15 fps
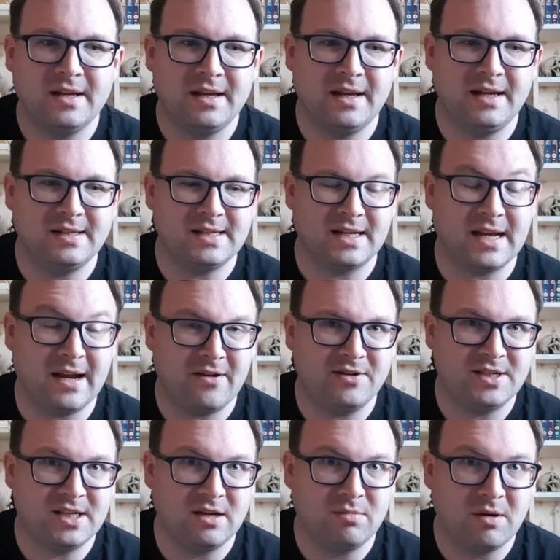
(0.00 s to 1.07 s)
It's a
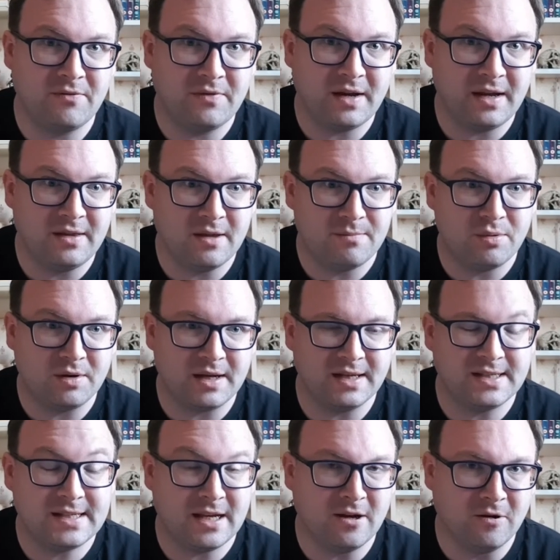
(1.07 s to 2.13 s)
character within the book
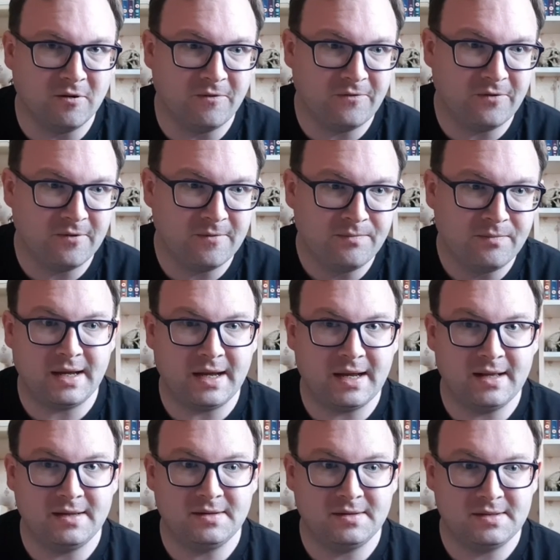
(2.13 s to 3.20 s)
itself,
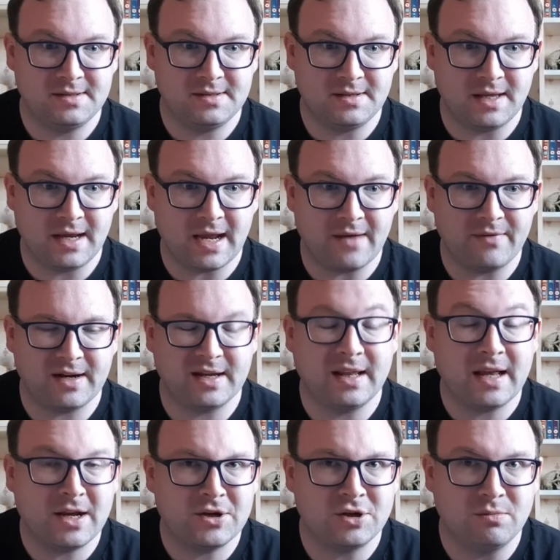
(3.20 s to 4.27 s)
and they have a
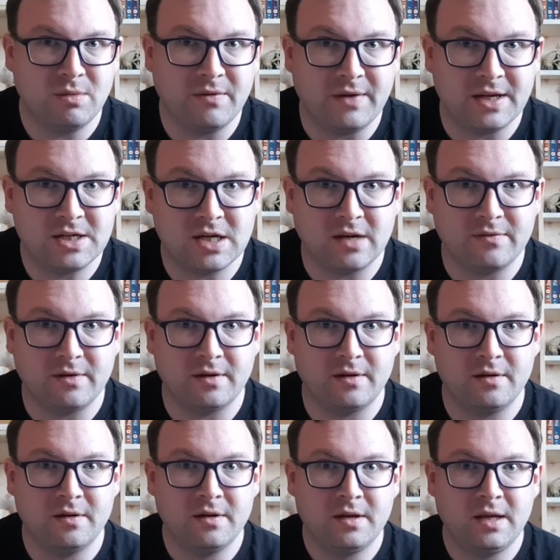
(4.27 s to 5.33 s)
connection with each
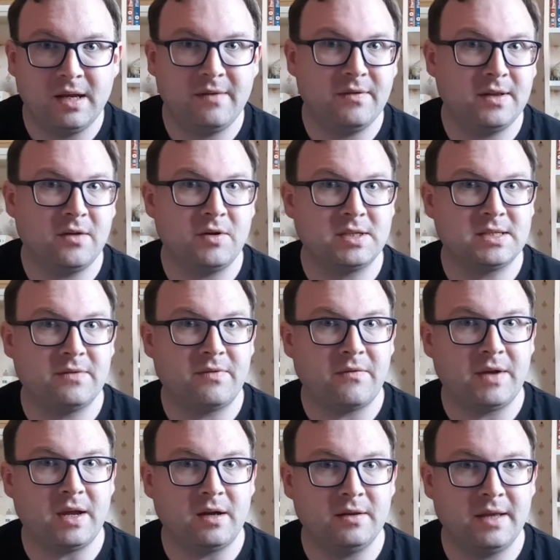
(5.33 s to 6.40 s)
other, even though it's a
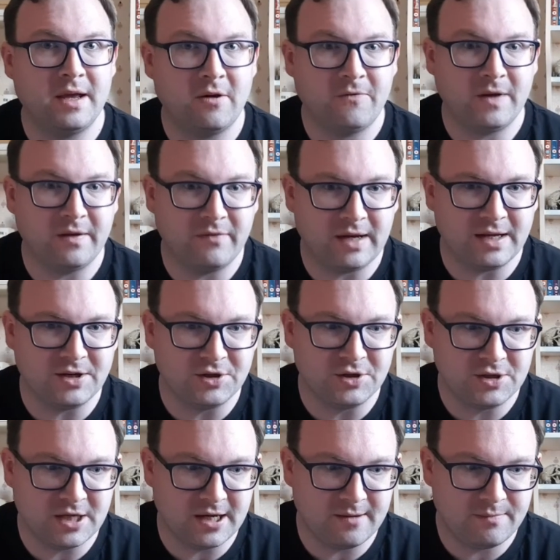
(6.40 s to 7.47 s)
very unhealthy
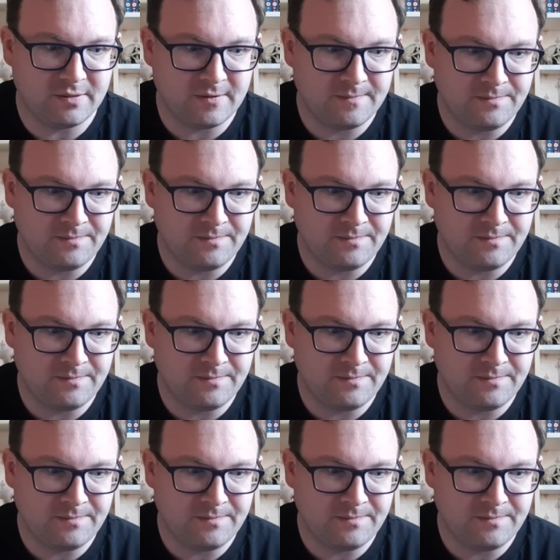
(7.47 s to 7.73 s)
relationship.